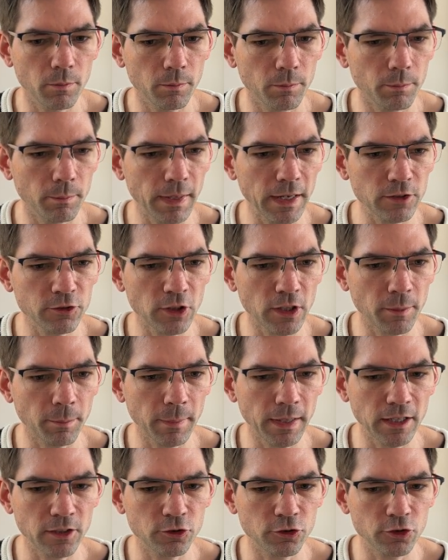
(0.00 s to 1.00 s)
Magic
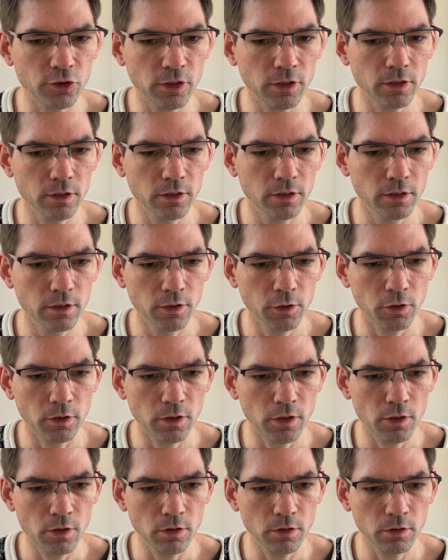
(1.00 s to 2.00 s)
Mansion?
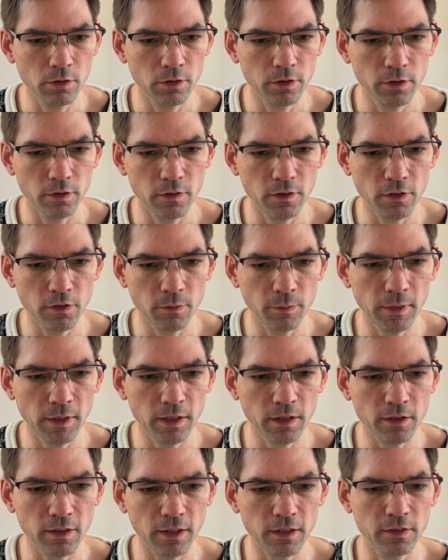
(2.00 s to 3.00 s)
No, doesn't meet our
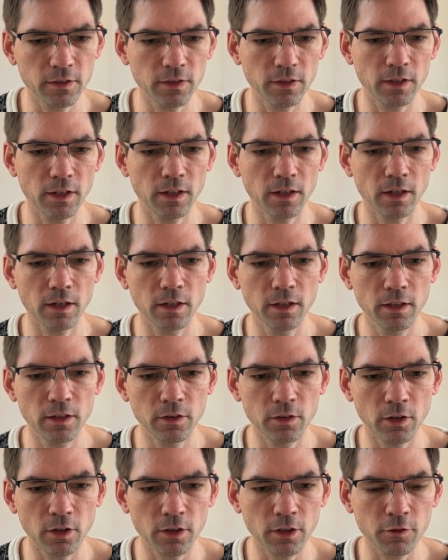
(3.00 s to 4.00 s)
criteria.
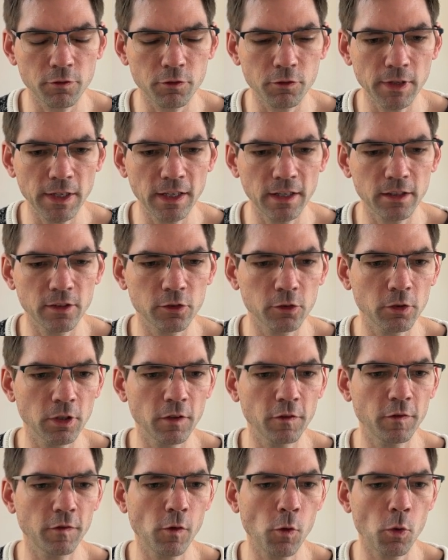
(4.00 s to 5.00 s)
Not enough ratings, only
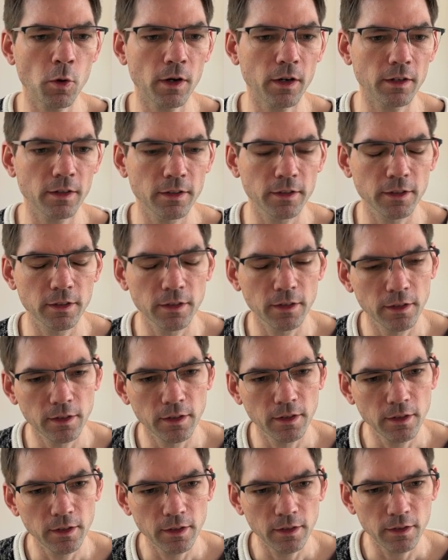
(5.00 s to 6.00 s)
4.
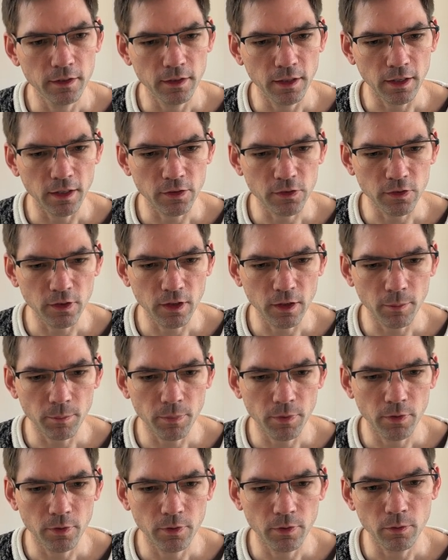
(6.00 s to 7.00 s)
Next up,
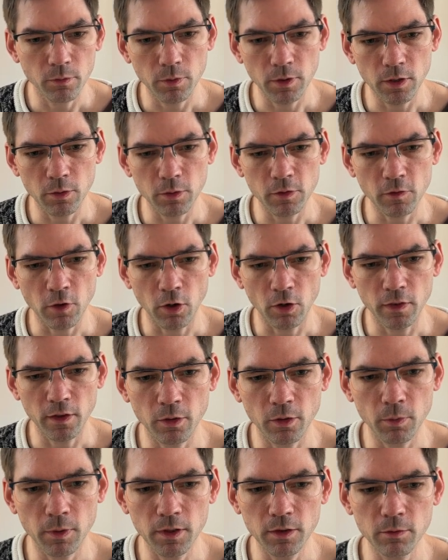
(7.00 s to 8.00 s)
well, we've got
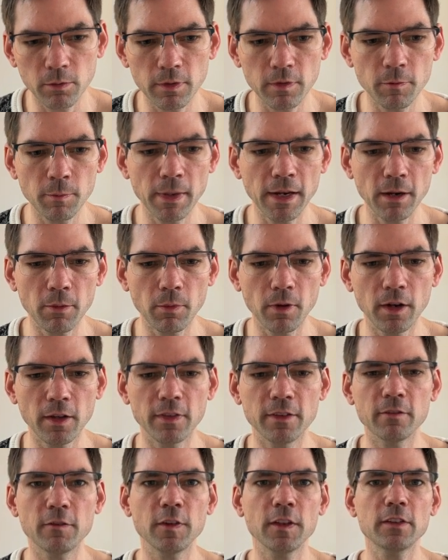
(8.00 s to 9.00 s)
one. We've met
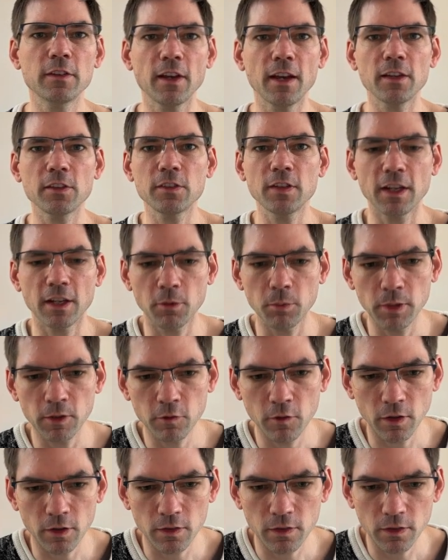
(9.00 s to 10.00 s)
one. Fantastic. We've
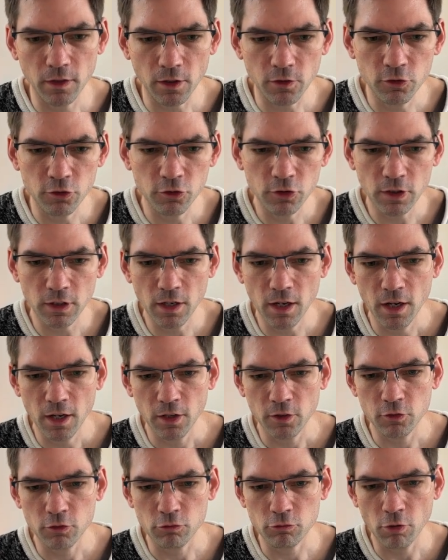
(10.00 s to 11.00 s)
got Dungeon
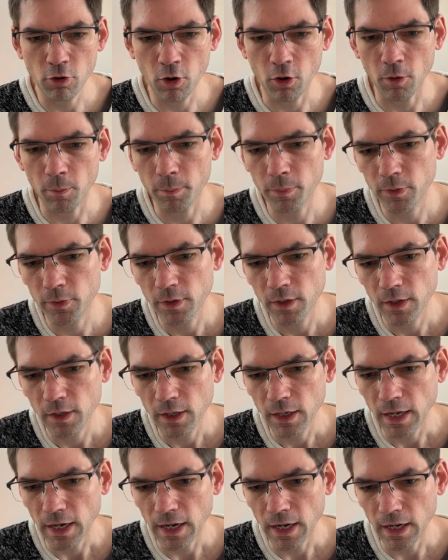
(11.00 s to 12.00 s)
Drop.
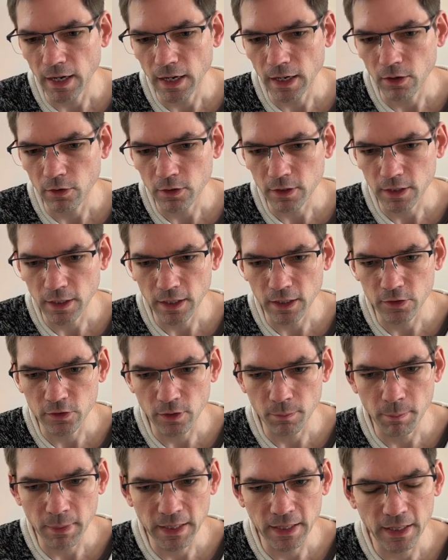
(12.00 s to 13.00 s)
Okay, it's a
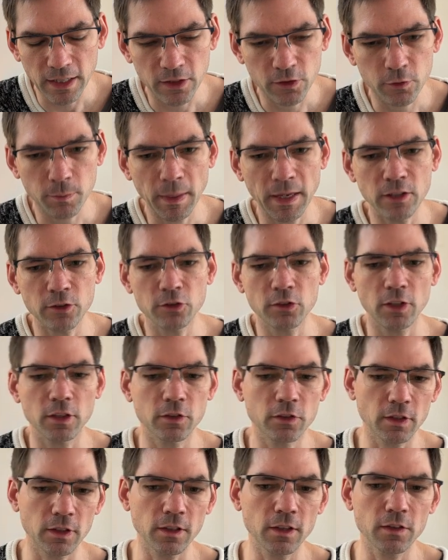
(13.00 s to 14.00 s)
mini expansion.
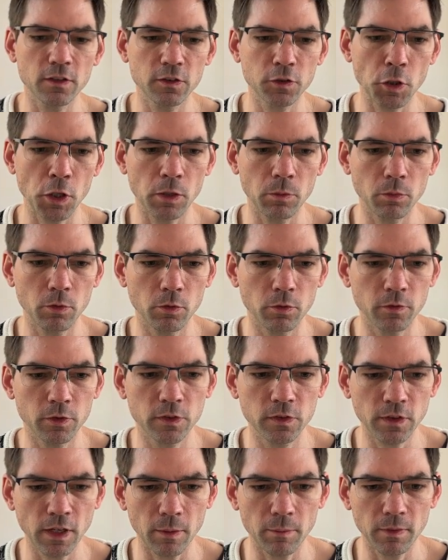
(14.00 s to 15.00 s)
So I did say we'll
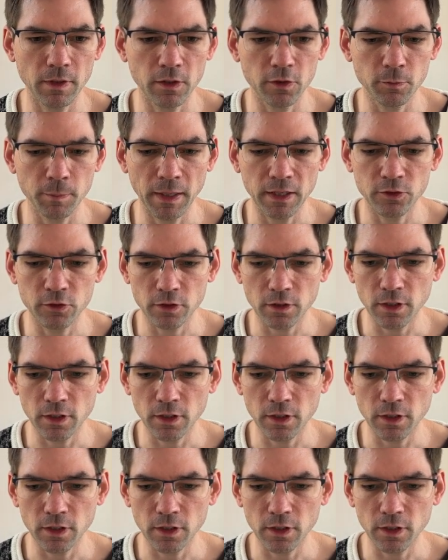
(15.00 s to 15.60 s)
skip the expansion.